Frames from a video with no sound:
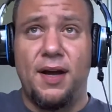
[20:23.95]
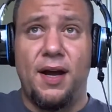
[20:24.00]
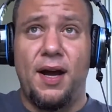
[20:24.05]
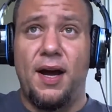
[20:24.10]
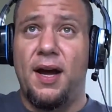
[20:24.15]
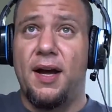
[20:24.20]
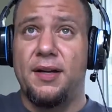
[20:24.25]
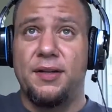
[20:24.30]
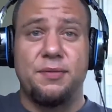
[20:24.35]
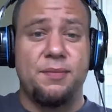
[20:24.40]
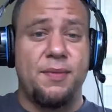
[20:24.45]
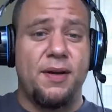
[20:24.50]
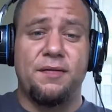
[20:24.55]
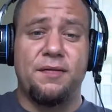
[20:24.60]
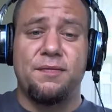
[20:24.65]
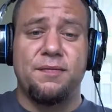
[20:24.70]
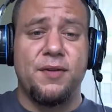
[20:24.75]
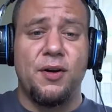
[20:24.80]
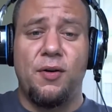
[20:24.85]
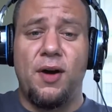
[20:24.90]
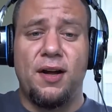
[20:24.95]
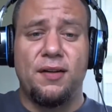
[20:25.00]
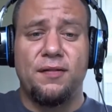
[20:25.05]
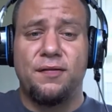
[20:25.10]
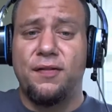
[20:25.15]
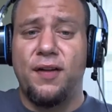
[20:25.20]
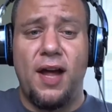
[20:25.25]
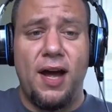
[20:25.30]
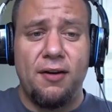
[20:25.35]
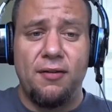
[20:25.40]
Uh, you may go out
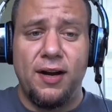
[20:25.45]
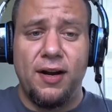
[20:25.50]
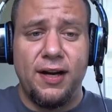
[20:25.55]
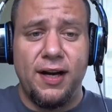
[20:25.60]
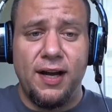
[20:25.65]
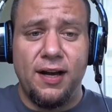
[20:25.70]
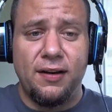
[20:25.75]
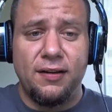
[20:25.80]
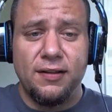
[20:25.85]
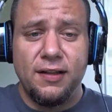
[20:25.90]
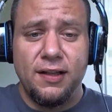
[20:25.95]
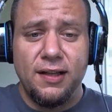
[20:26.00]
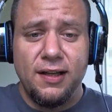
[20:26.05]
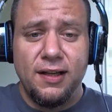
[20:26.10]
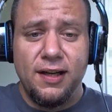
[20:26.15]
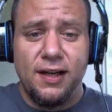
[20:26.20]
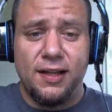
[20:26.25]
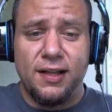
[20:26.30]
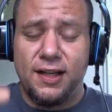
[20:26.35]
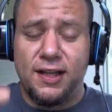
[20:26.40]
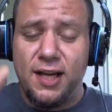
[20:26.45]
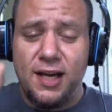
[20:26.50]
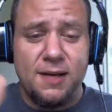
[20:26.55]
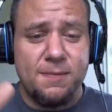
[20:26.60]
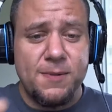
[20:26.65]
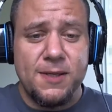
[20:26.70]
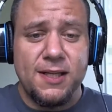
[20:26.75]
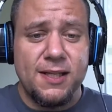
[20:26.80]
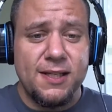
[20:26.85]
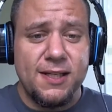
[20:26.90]
and fly right now, and the
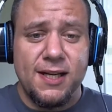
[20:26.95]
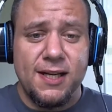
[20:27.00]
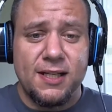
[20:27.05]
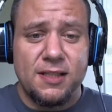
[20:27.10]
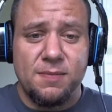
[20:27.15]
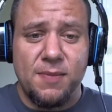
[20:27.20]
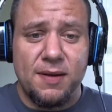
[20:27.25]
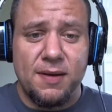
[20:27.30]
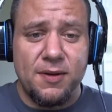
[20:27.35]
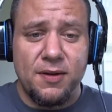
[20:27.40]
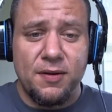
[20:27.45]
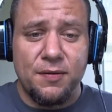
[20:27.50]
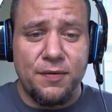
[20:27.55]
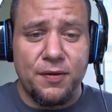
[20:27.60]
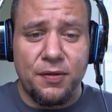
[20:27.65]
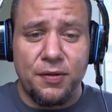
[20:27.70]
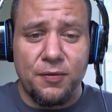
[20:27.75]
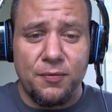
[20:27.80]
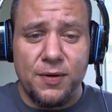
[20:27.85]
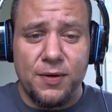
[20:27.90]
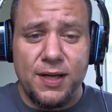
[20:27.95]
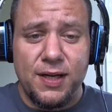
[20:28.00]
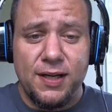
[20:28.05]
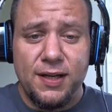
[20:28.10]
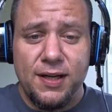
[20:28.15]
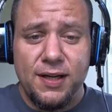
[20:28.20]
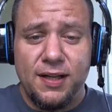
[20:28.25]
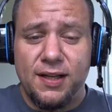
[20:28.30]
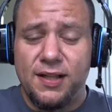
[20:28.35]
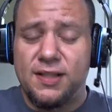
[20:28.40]
KP index might be over three.